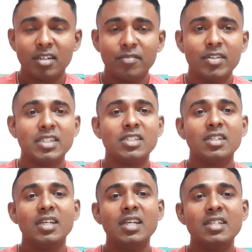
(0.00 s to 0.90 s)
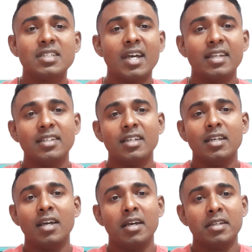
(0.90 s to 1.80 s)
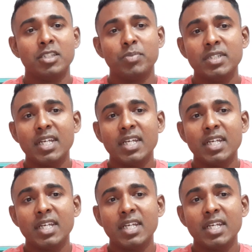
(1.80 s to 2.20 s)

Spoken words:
converted to heat and has been